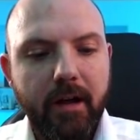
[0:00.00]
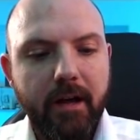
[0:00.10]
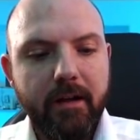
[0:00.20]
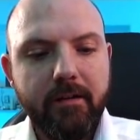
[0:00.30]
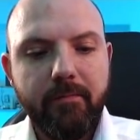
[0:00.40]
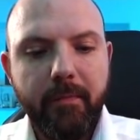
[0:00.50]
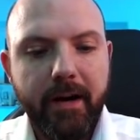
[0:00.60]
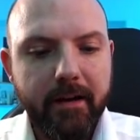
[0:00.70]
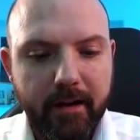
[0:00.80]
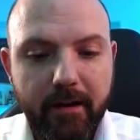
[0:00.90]
and
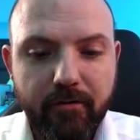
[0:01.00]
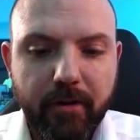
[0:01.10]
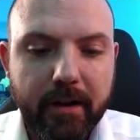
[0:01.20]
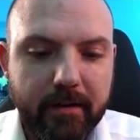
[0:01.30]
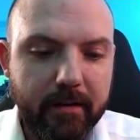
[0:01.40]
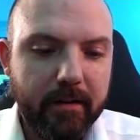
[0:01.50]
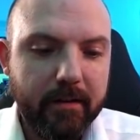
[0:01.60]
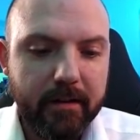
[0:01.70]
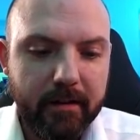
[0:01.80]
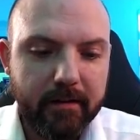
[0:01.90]
my handwriting
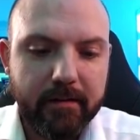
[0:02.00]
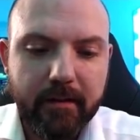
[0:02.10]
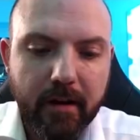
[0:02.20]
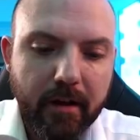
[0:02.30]
at least